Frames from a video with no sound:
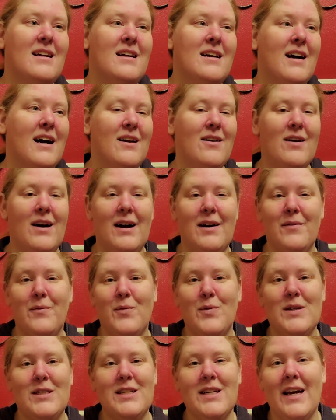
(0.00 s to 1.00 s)
I
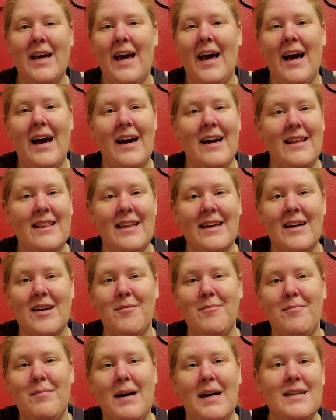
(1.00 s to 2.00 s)
wish I had like a
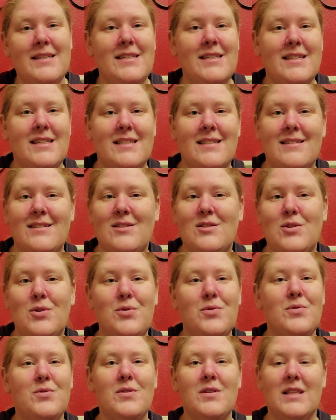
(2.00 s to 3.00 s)
magic
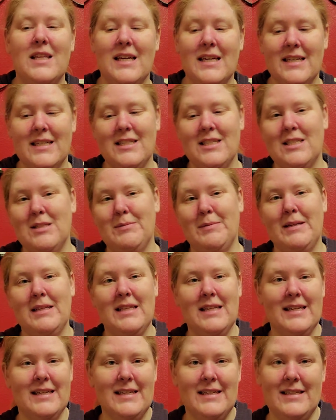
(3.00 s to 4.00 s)
tool that I could just be
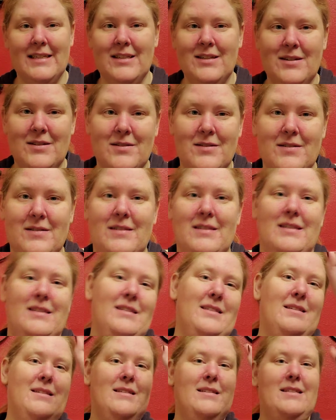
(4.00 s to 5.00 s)
like,
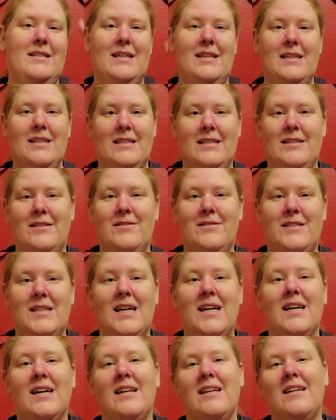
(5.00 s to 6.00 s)
ding, you're
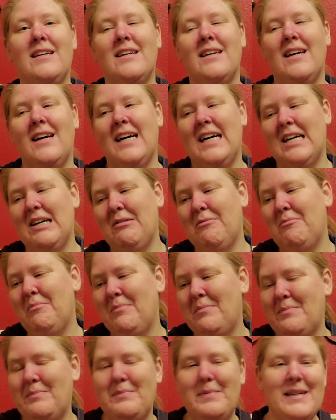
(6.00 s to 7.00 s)
done.
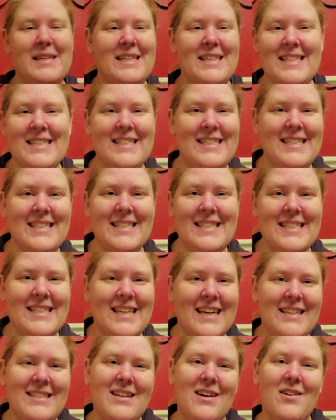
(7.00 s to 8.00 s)
But
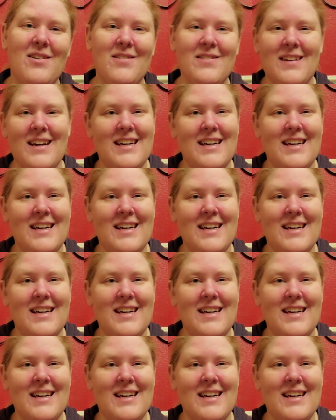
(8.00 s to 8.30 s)
I don't.